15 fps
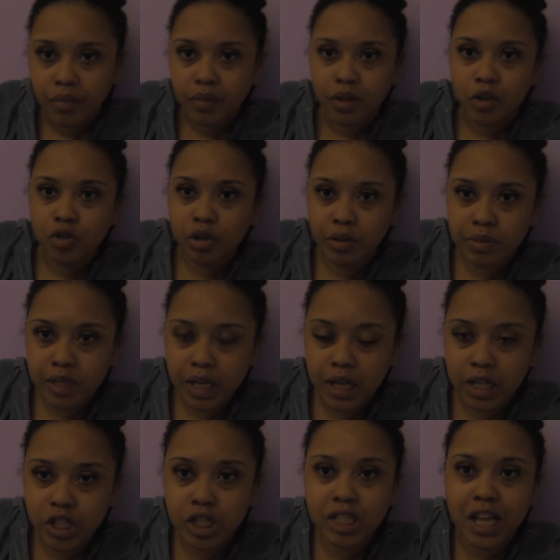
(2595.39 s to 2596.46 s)
You know what I'm
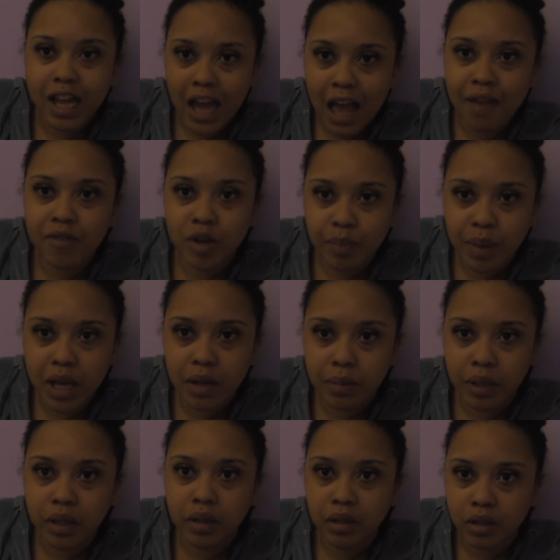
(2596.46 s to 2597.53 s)
saying? Just like having a
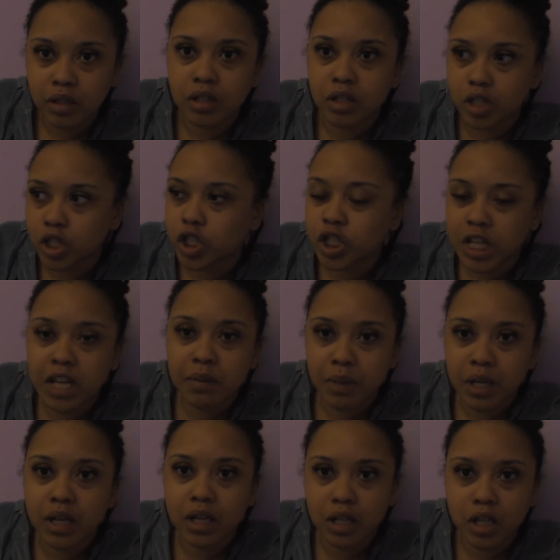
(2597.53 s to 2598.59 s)
baby. The
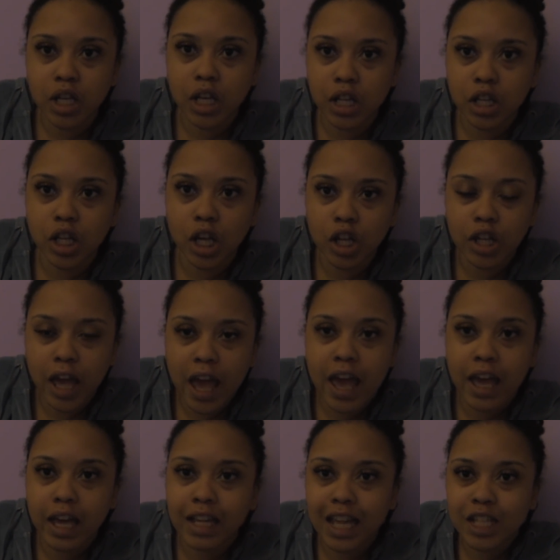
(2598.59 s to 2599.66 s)
semen and the
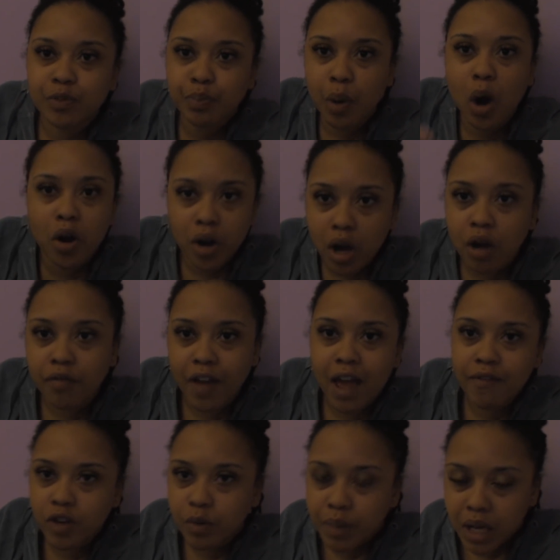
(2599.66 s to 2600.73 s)
egg. That's part of
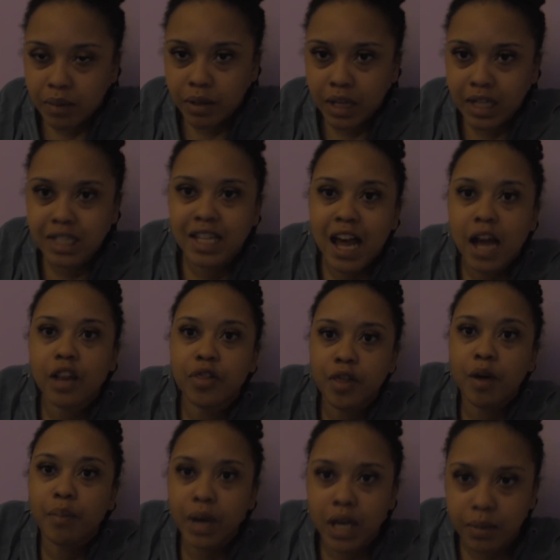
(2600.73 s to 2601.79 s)
having a baby. It's not
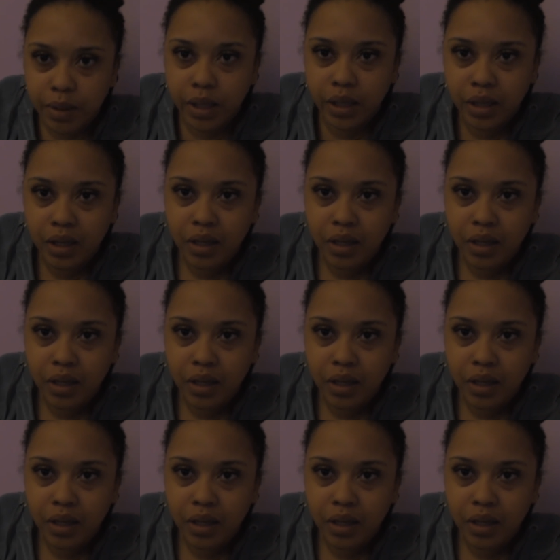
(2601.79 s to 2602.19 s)
the baby.